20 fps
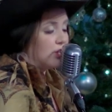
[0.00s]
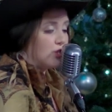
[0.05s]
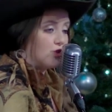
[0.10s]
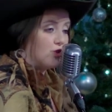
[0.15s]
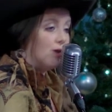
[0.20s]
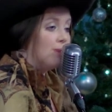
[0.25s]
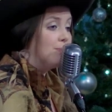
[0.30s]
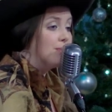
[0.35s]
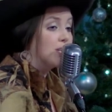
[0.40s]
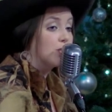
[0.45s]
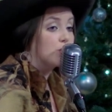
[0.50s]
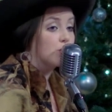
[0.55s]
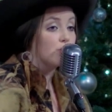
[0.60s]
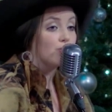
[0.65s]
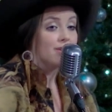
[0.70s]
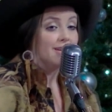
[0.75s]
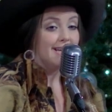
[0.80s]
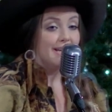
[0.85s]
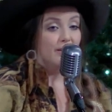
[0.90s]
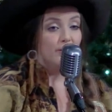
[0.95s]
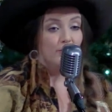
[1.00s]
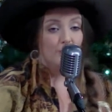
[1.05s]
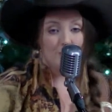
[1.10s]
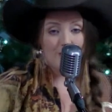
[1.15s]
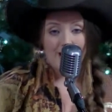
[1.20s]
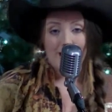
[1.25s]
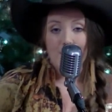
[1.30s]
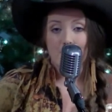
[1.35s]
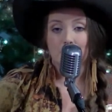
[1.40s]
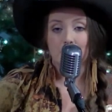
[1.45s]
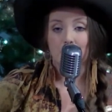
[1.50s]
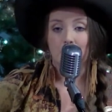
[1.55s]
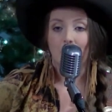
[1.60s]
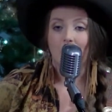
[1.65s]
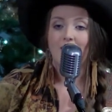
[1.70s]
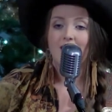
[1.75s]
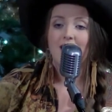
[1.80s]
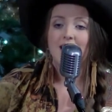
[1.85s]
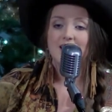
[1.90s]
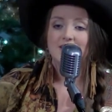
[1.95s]
Trim the tree and wrap the
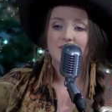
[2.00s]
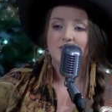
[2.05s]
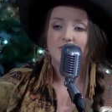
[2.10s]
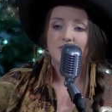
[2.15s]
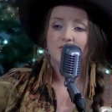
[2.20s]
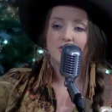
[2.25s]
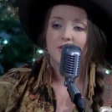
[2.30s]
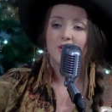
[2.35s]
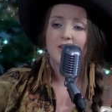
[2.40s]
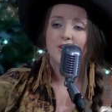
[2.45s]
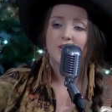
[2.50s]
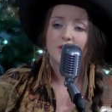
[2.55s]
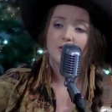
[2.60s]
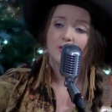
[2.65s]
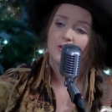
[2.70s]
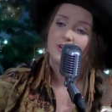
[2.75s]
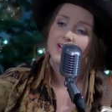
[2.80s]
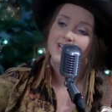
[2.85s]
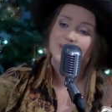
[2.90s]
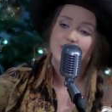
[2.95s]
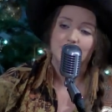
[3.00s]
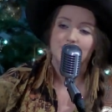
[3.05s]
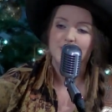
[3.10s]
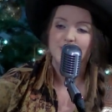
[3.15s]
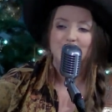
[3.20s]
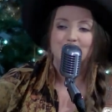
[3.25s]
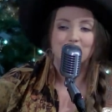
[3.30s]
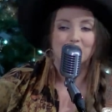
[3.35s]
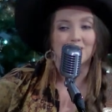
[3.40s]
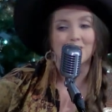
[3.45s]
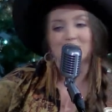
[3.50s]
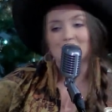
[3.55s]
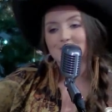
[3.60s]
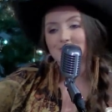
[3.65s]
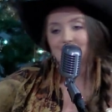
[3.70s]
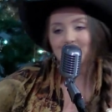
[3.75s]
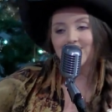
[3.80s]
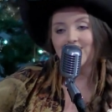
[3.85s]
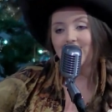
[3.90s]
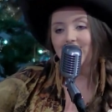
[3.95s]
presents, turn the Christmas
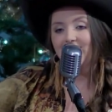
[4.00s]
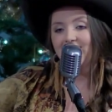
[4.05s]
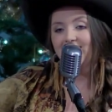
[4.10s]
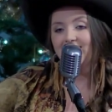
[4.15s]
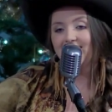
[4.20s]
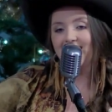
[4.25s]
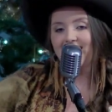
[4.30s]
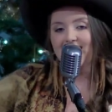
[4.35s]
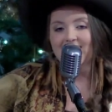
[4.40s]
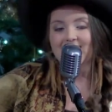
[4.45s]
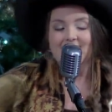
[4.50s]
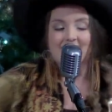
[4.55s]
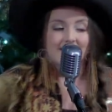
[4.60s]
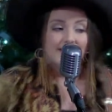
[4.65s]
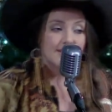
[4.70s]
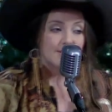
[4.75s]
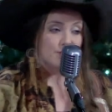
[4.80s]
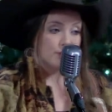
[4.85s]
music on. This